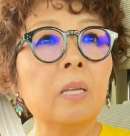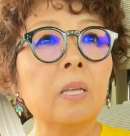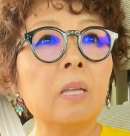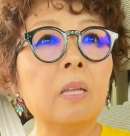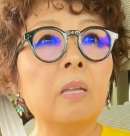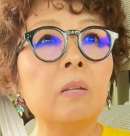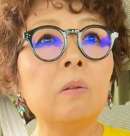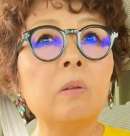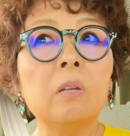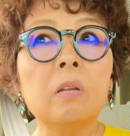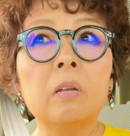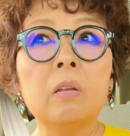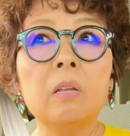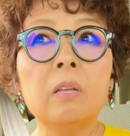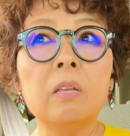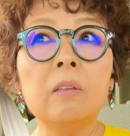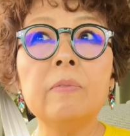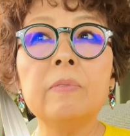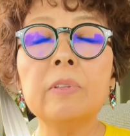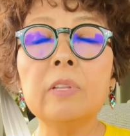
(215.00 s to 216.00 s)
in
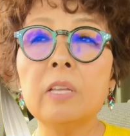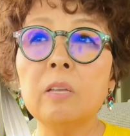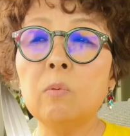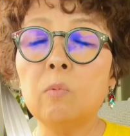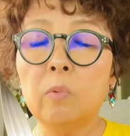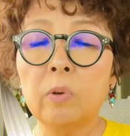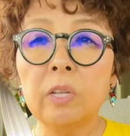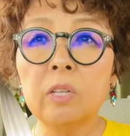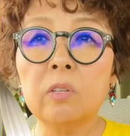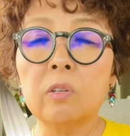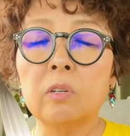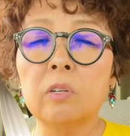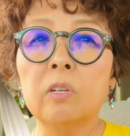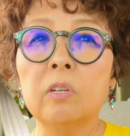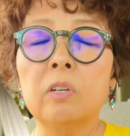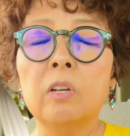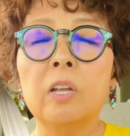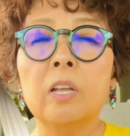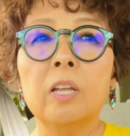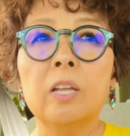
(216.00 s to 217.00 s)
even in
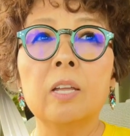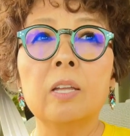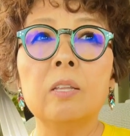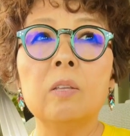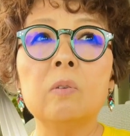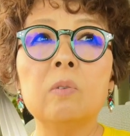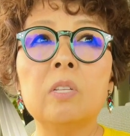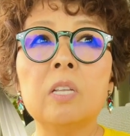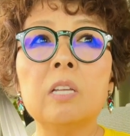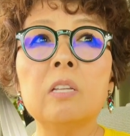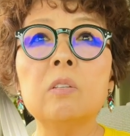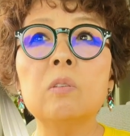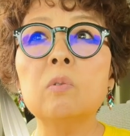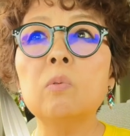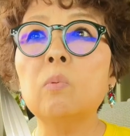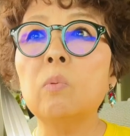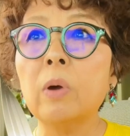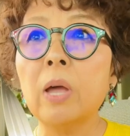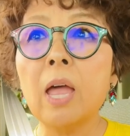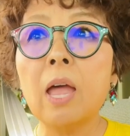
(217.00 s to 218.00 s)
winter, you tend
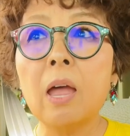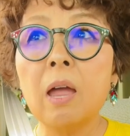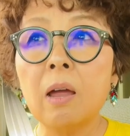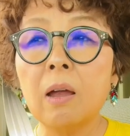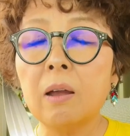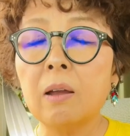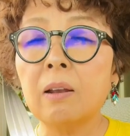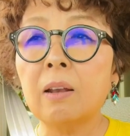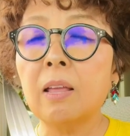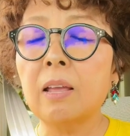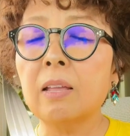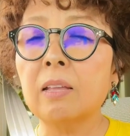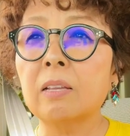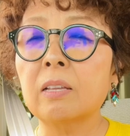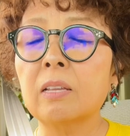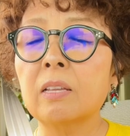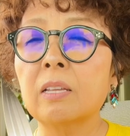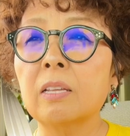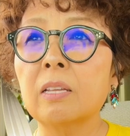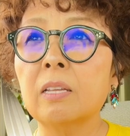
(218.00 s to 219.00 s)
to wear
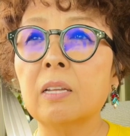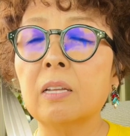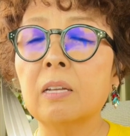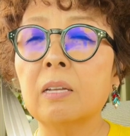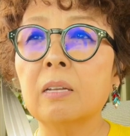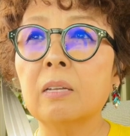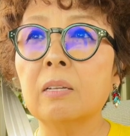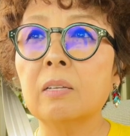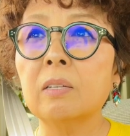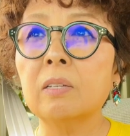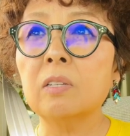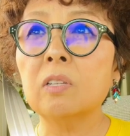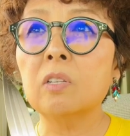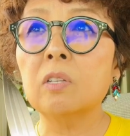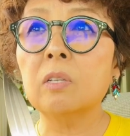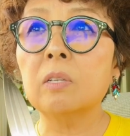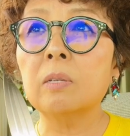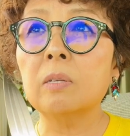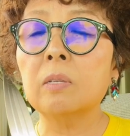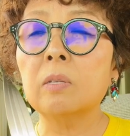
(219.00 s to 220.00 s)
like um,
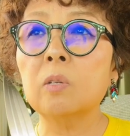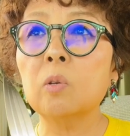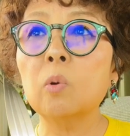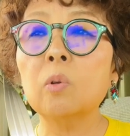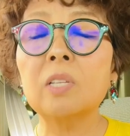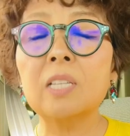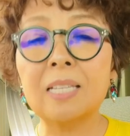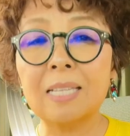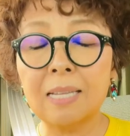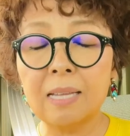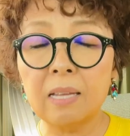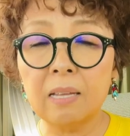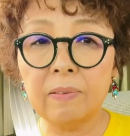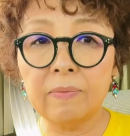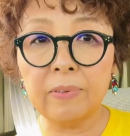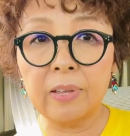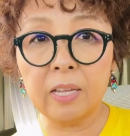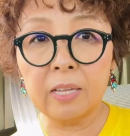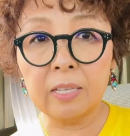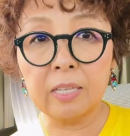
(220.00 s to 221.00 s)
short
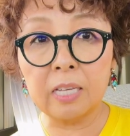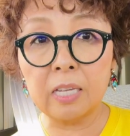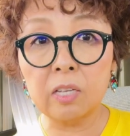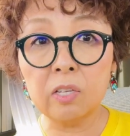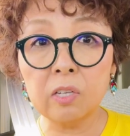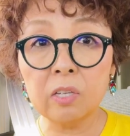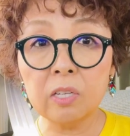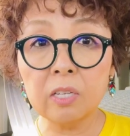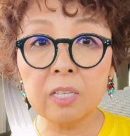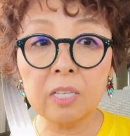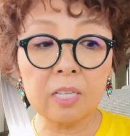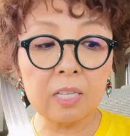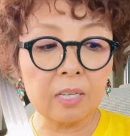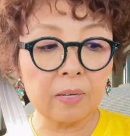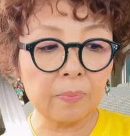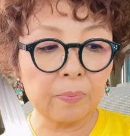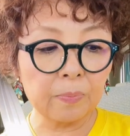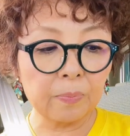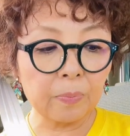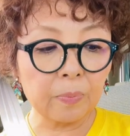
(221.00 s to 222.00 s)
sleeve T-shirts,
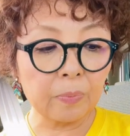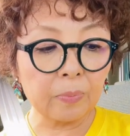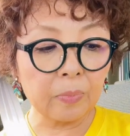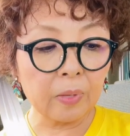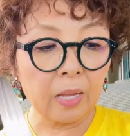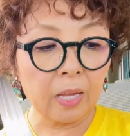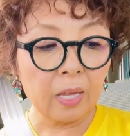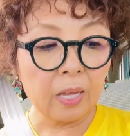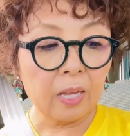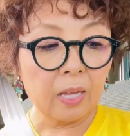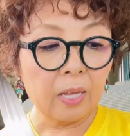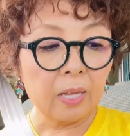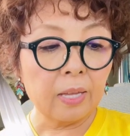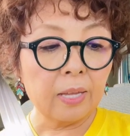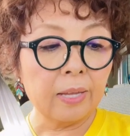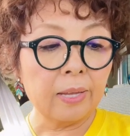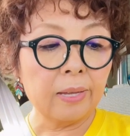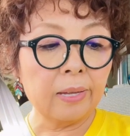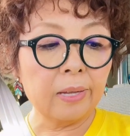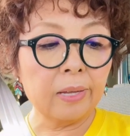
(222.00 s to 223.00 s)

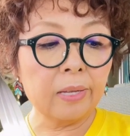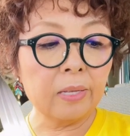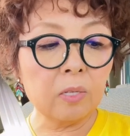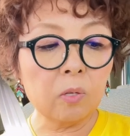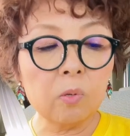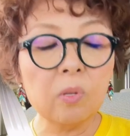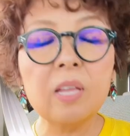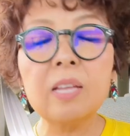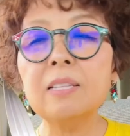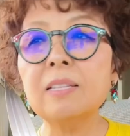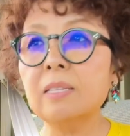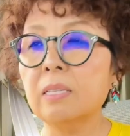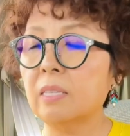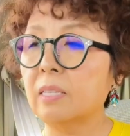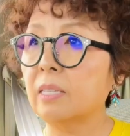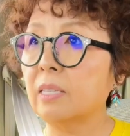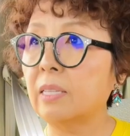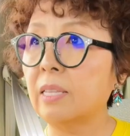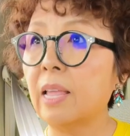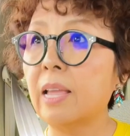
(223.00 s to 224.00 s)
and so that's
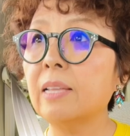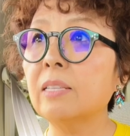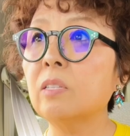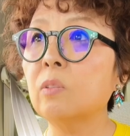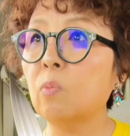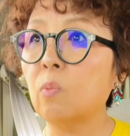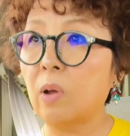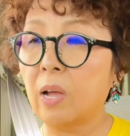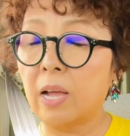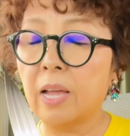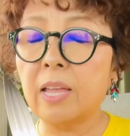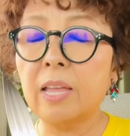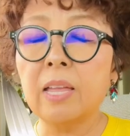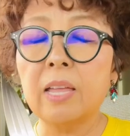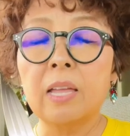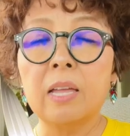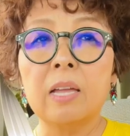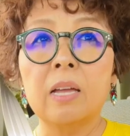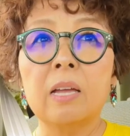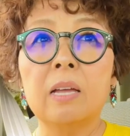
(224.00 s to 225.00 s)
that's why
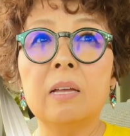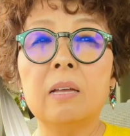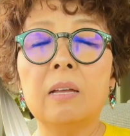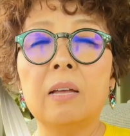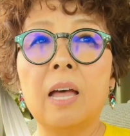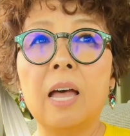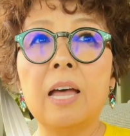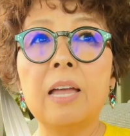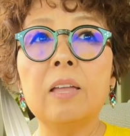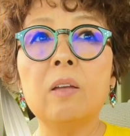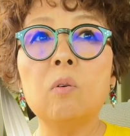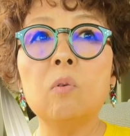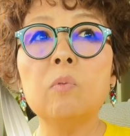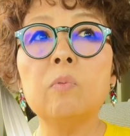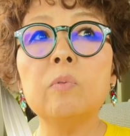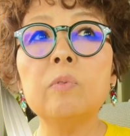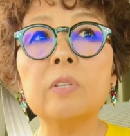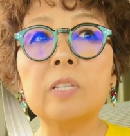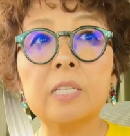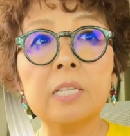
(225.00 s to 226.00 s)
uh, I
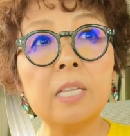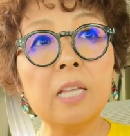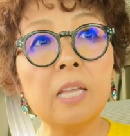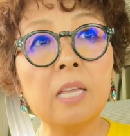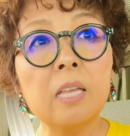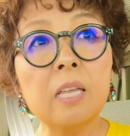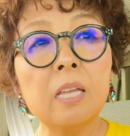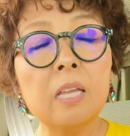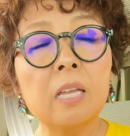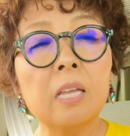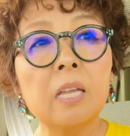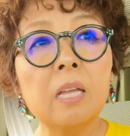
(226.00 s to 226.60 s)
often see